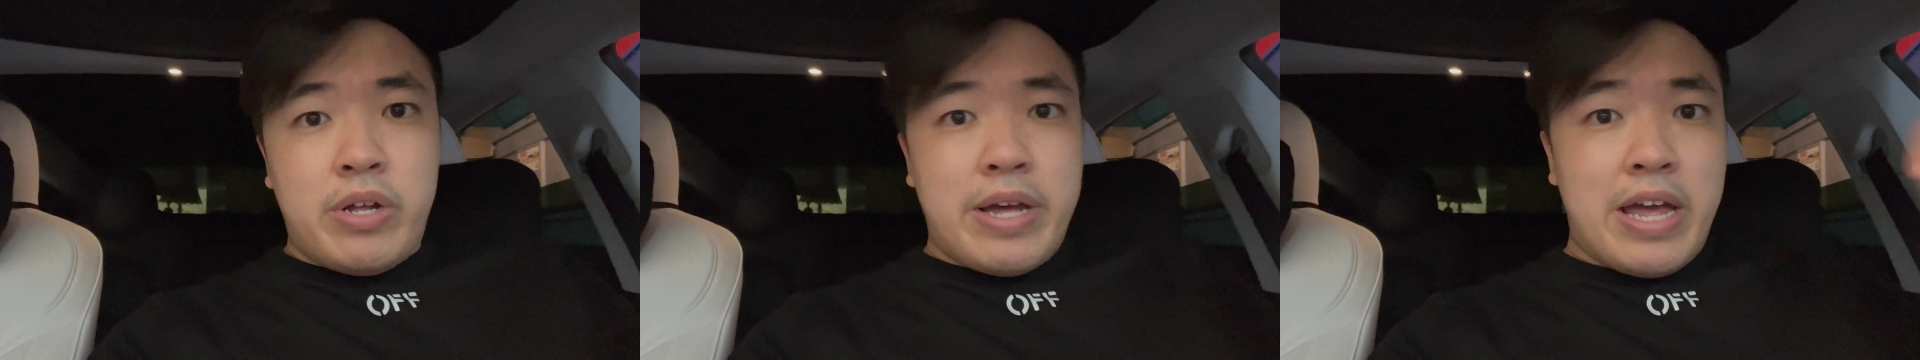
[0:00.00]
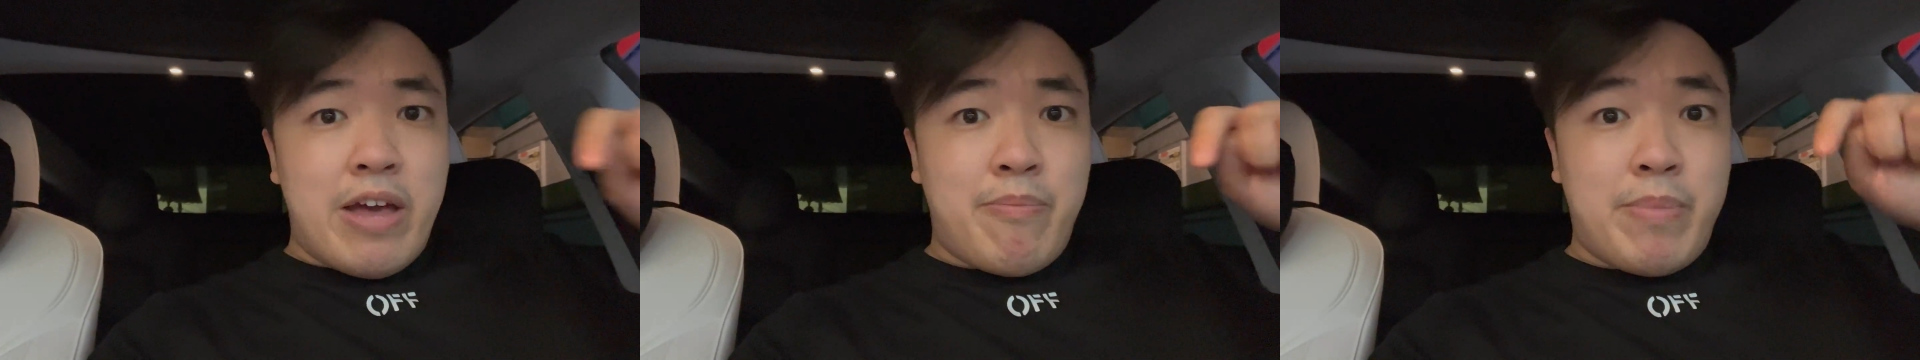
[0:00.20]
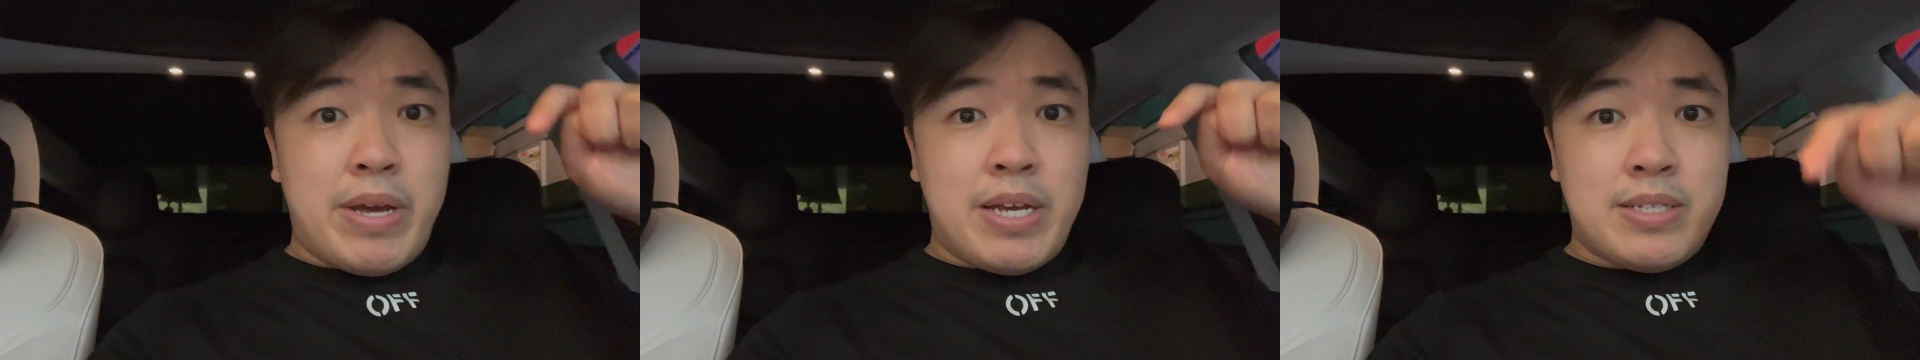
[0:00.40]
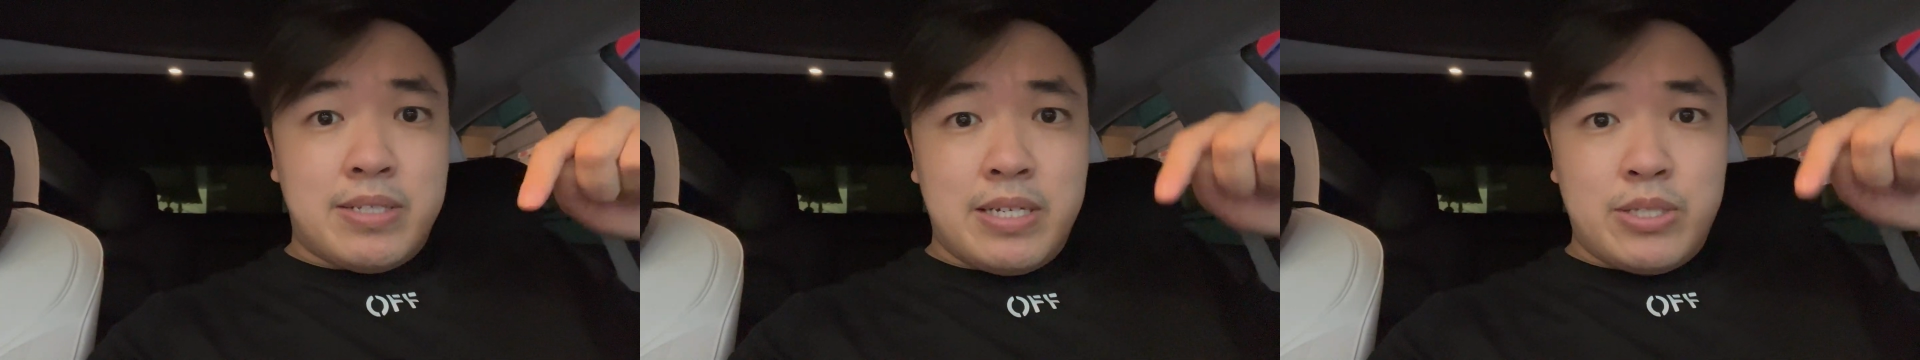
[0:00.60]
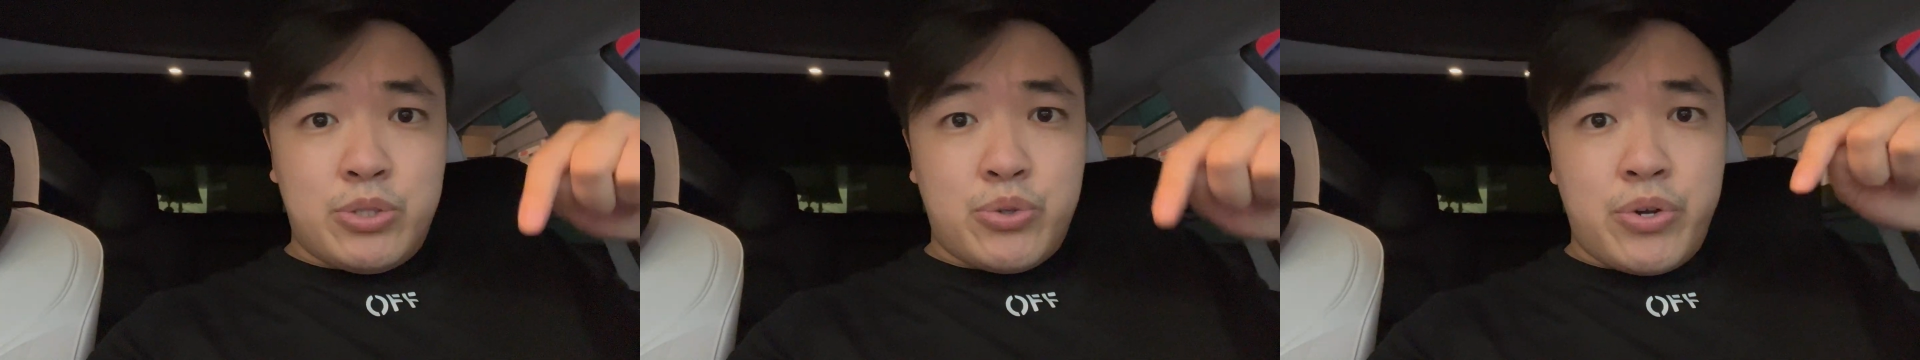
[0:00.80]
I have my
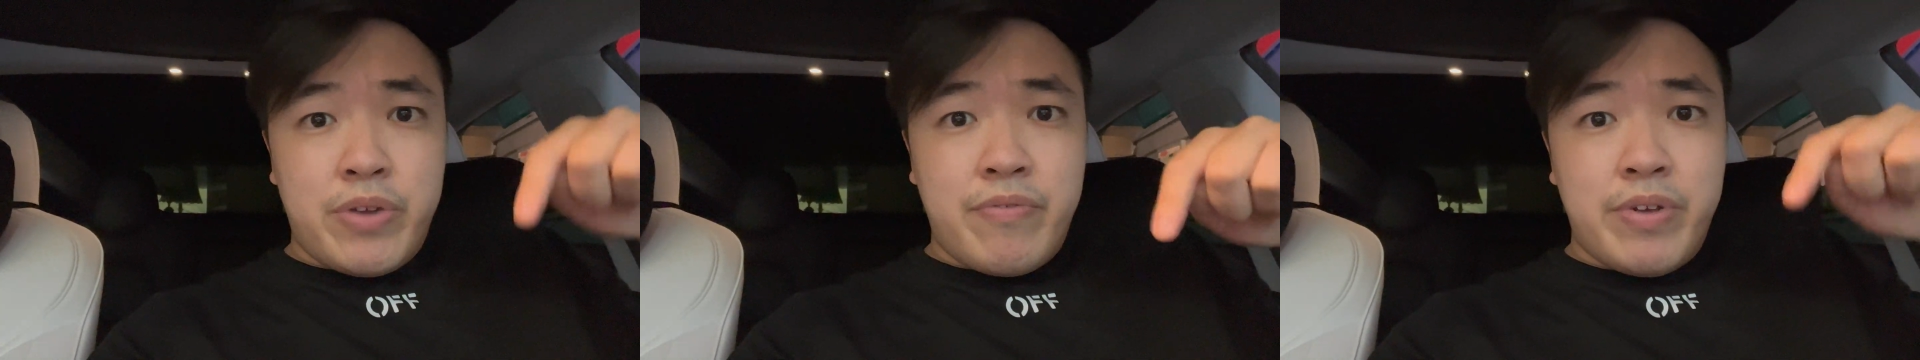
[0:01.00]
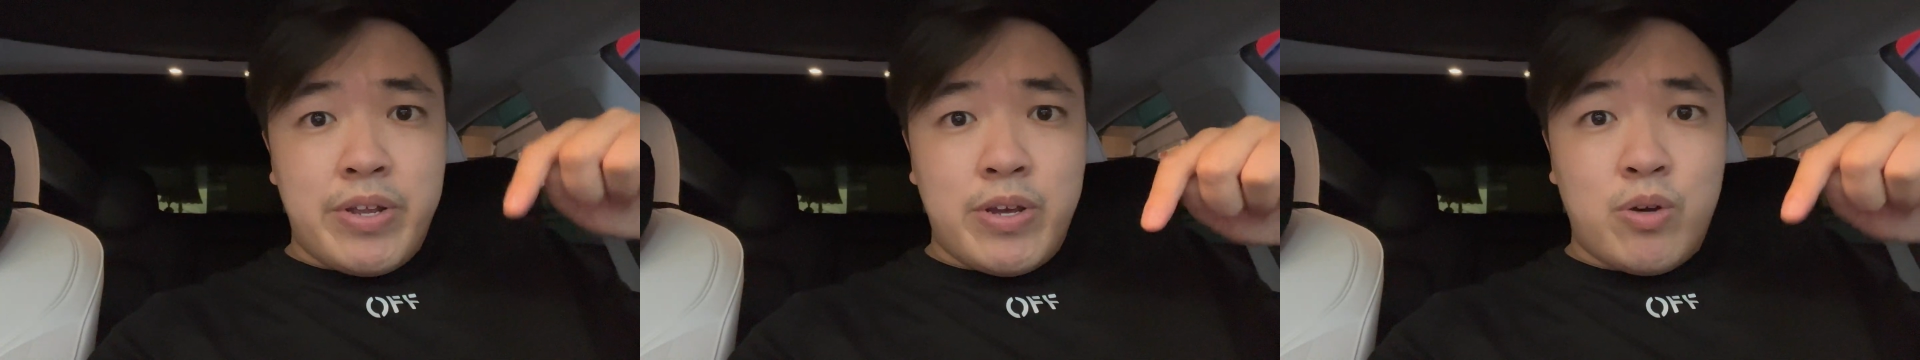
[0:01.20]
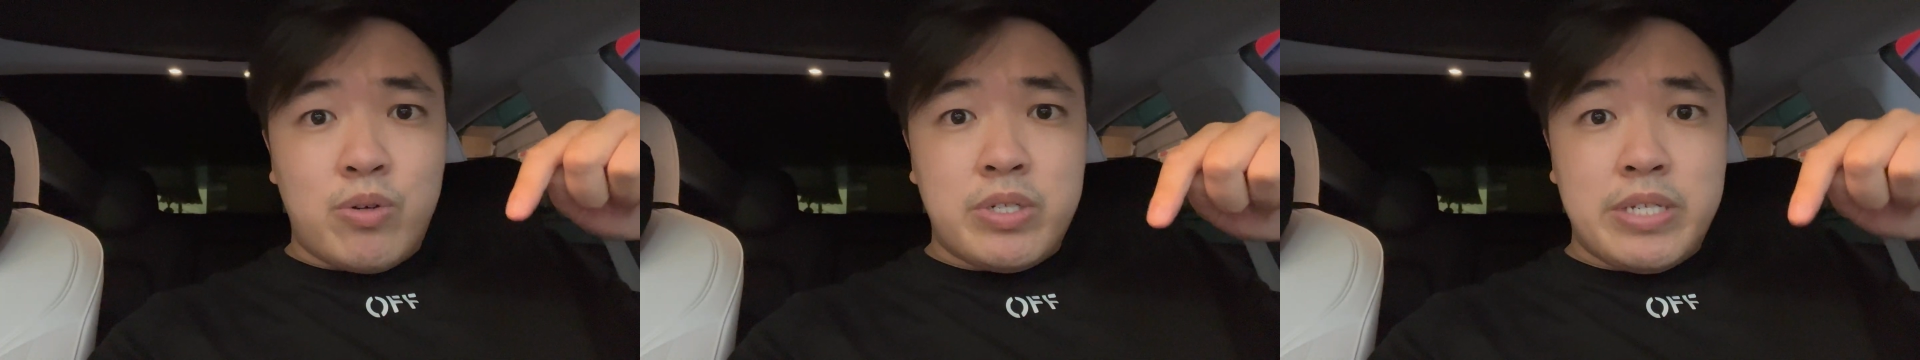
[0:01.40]
accessory video